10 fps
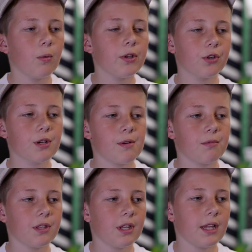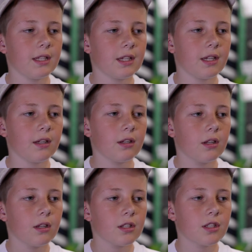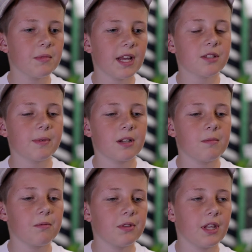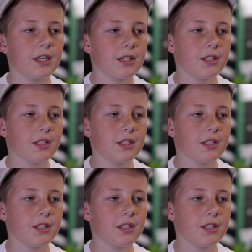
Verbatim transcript: When you come up with an idea, somebody else might come up with an idea